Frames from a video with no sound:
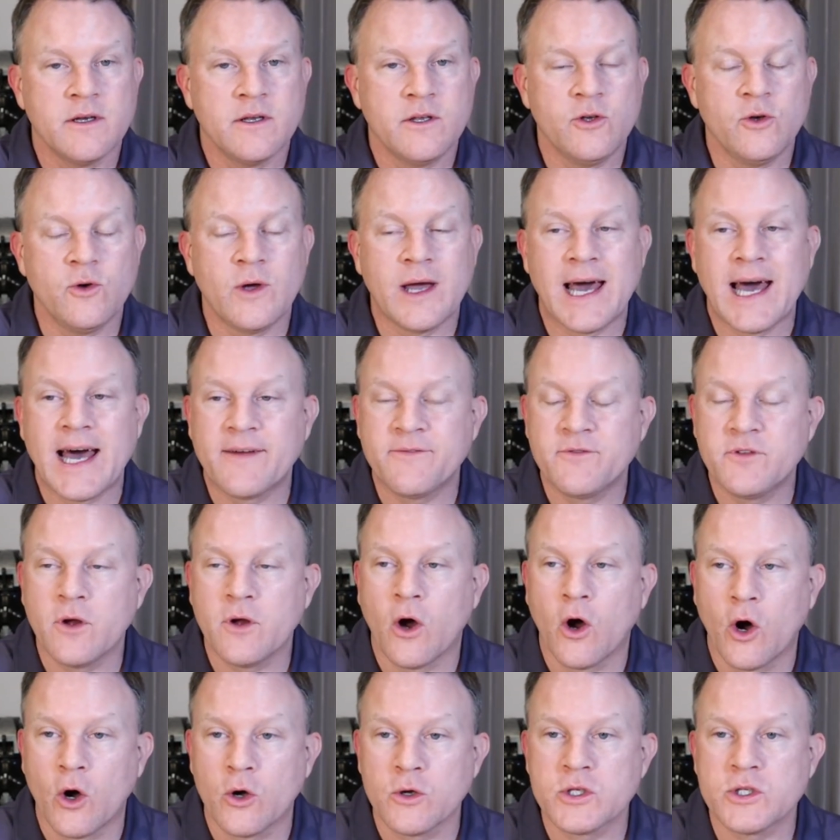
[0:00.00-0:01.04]
You have to
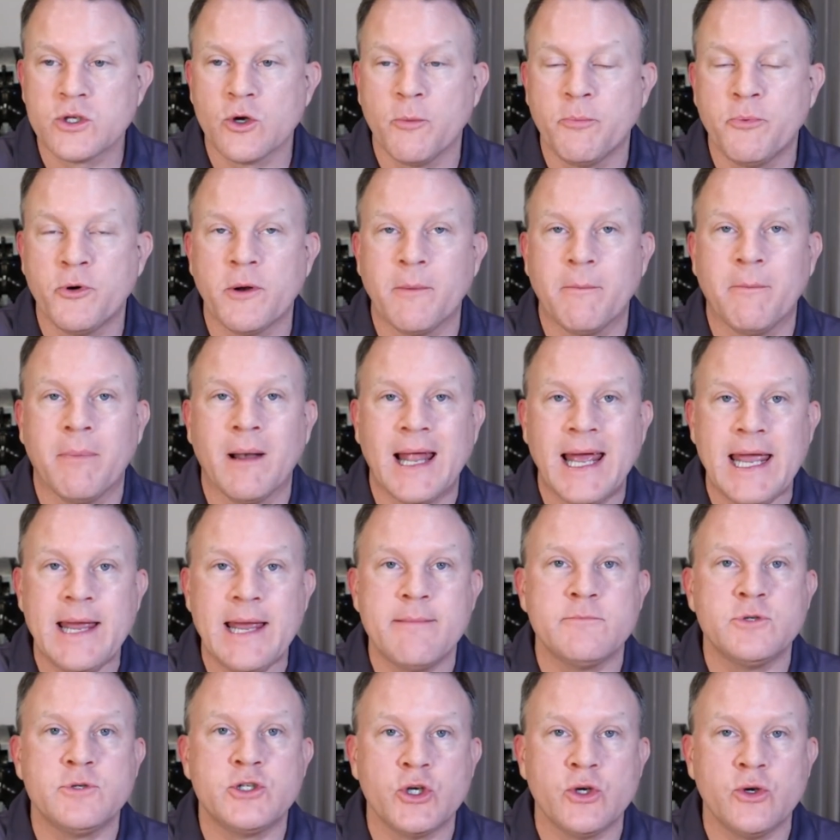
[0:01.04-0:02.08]
also put
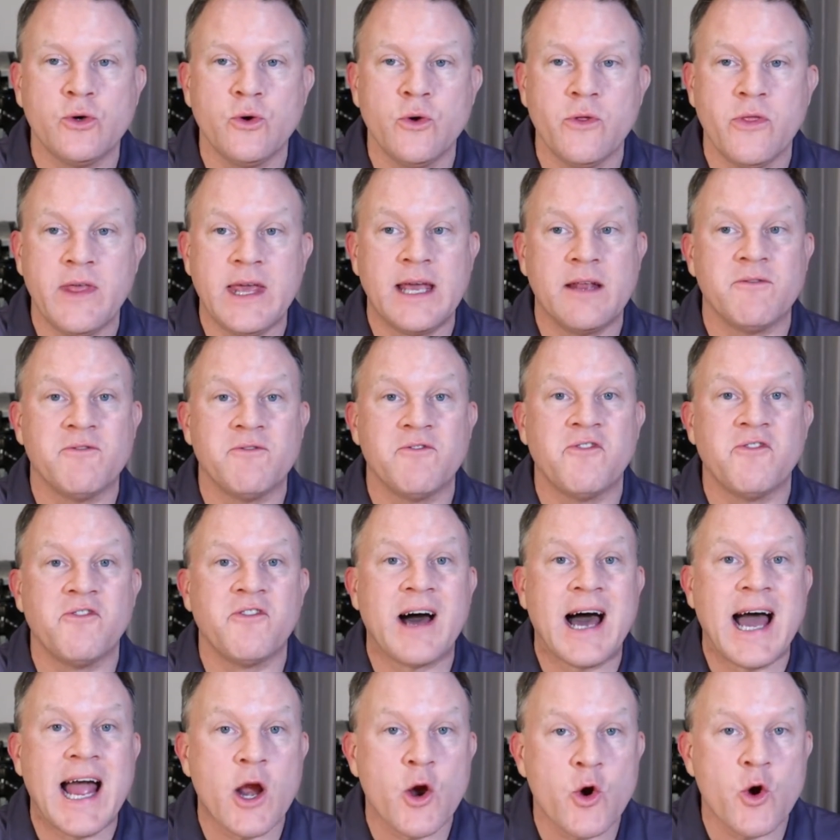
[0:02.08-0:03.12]
blame to the
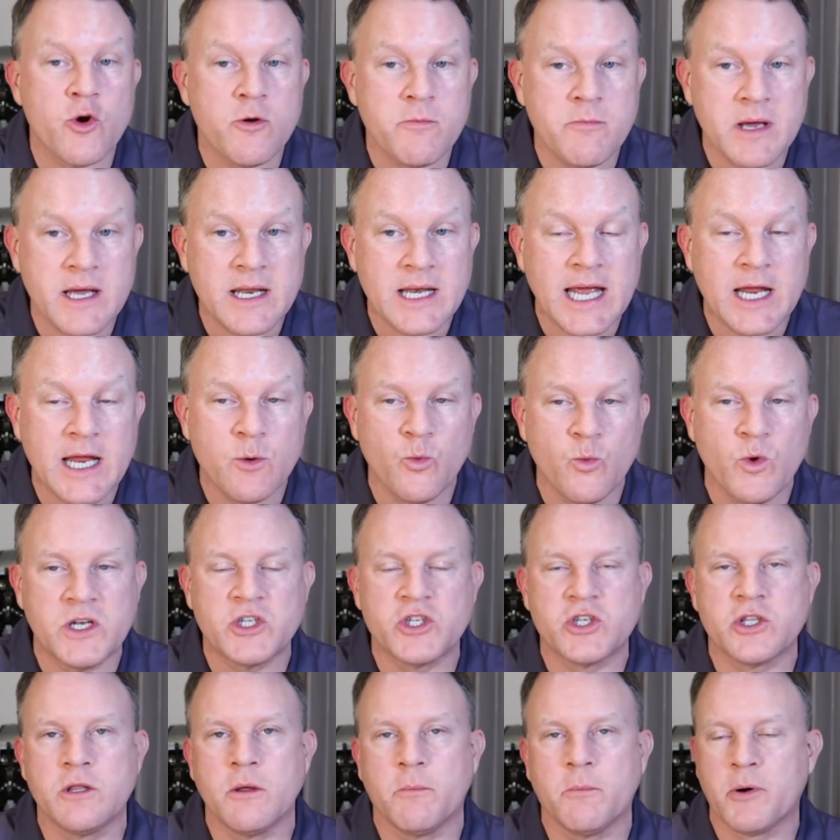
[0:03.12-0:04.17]
environment in
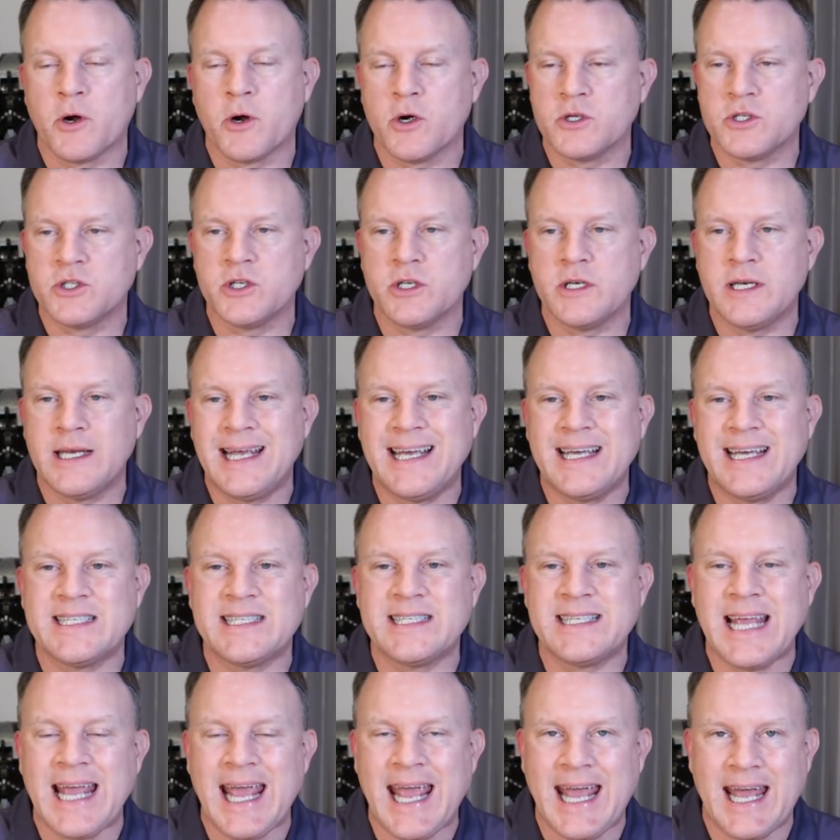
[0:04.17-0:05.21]
which the person
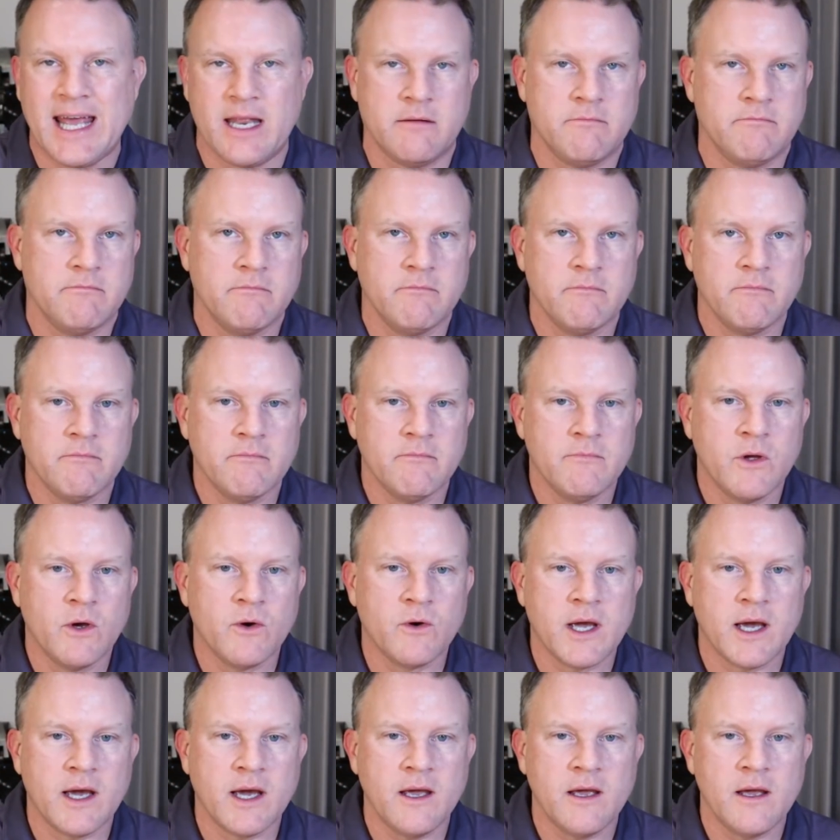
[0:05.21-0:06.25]
is in,
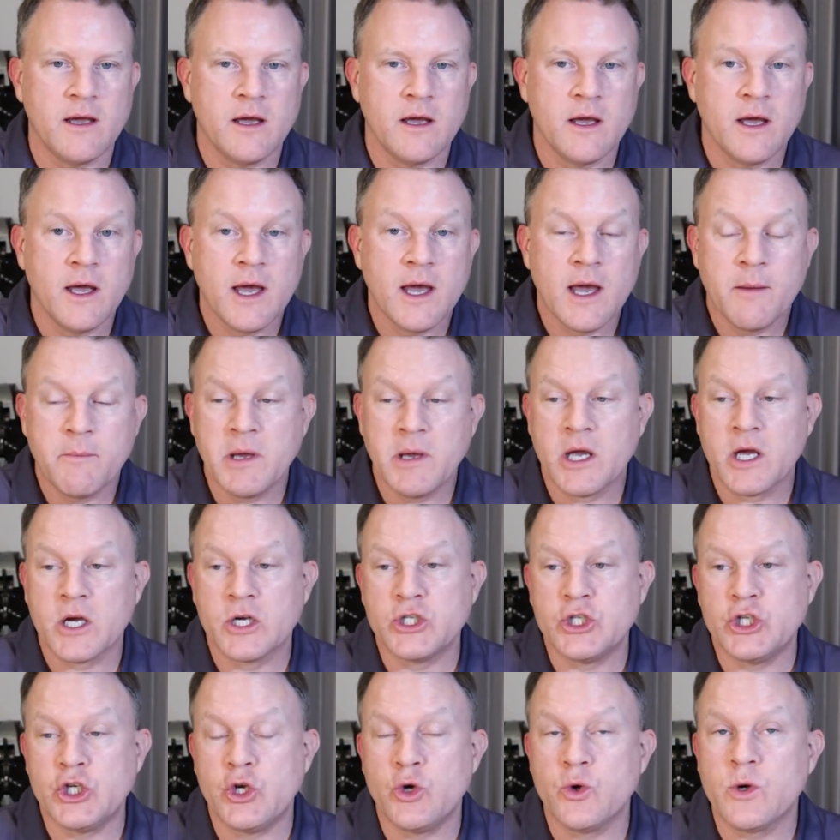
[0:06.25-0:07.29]
okay?
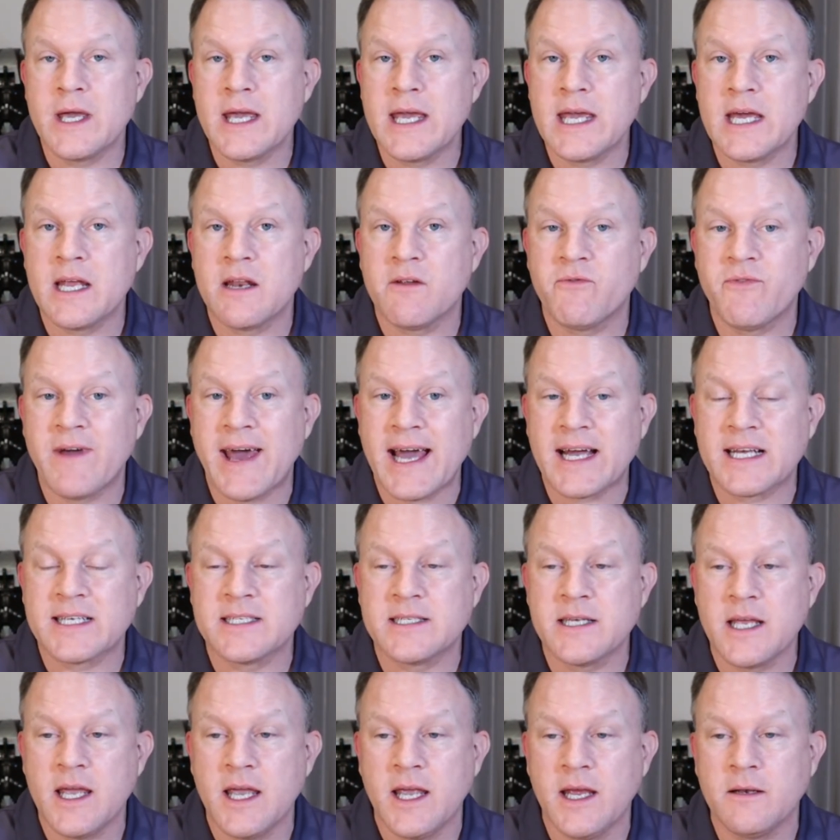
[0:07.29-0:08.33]
Because you can get a
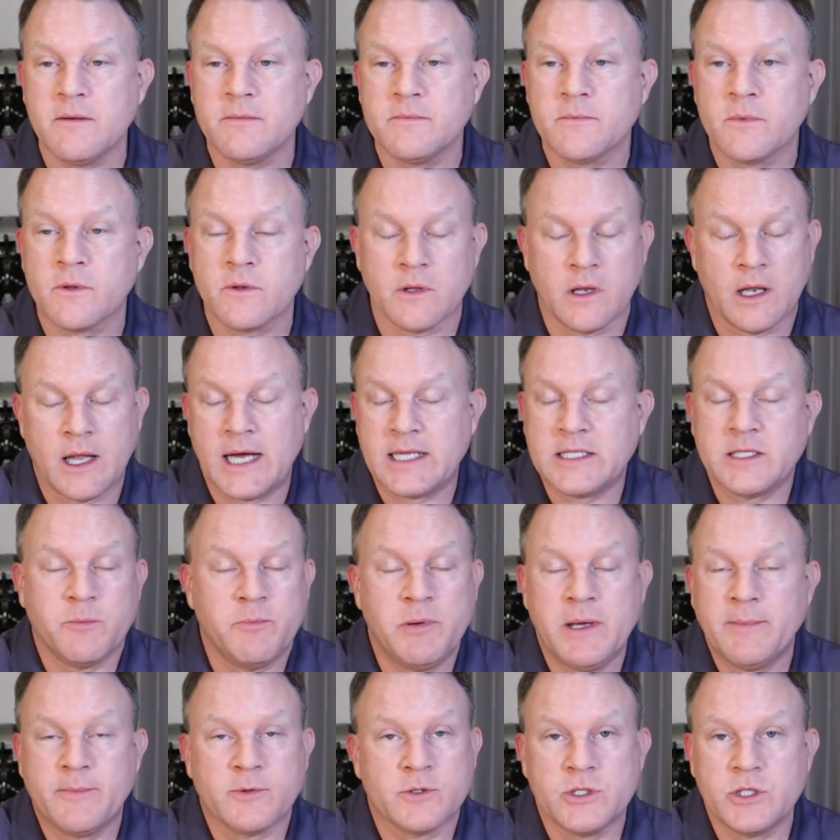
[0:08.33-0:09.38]
vaccine, lots of
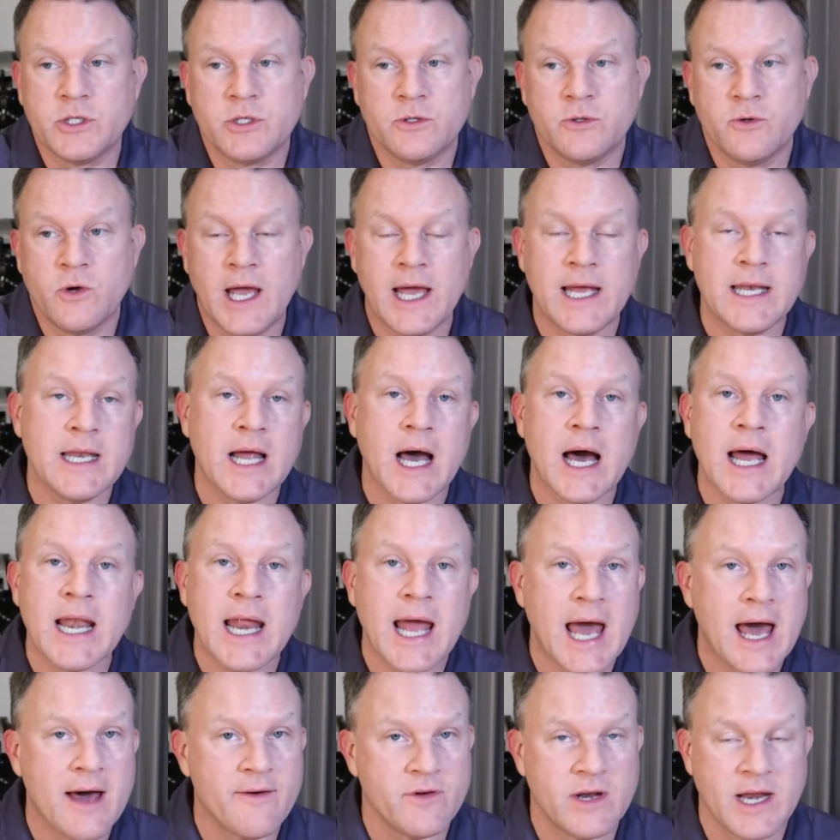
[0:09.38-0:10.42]
people do, and not
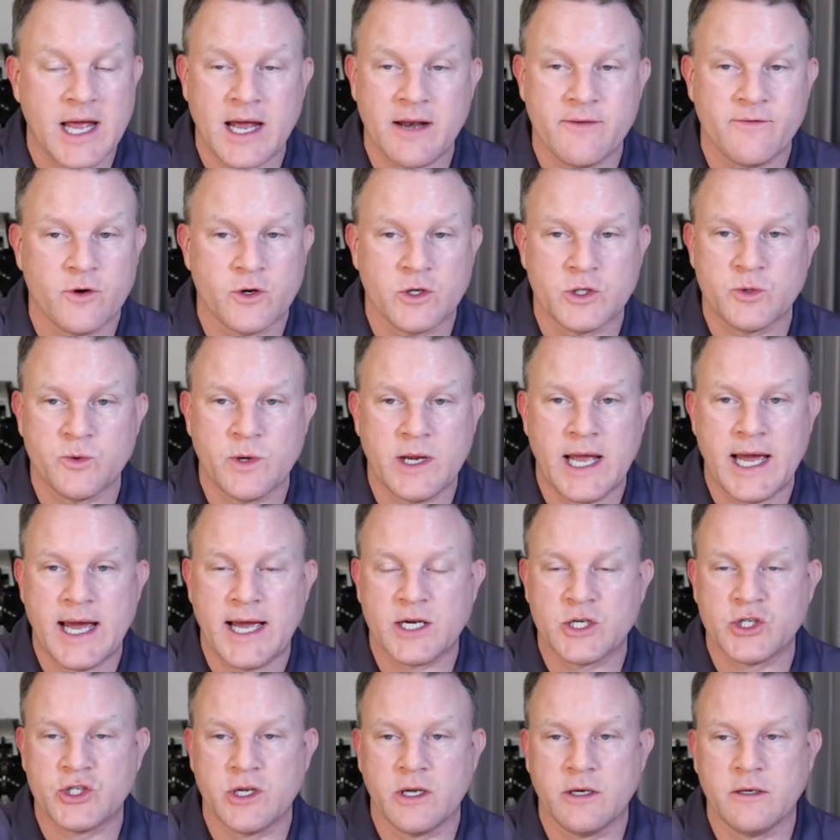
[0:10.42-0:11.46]
have an adverse
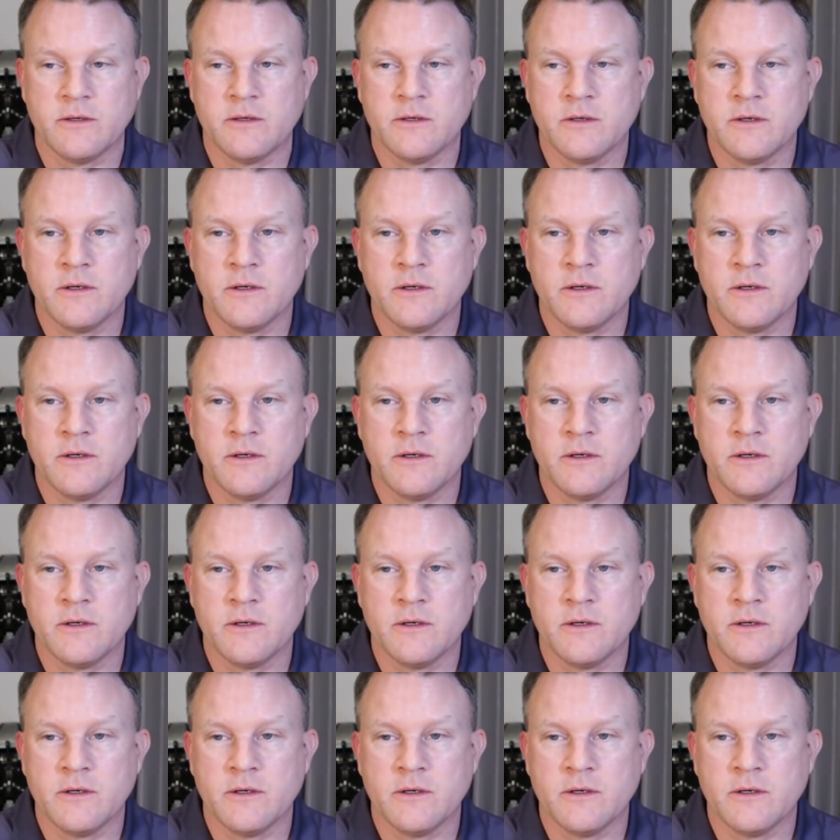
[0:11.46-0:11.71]
reaction.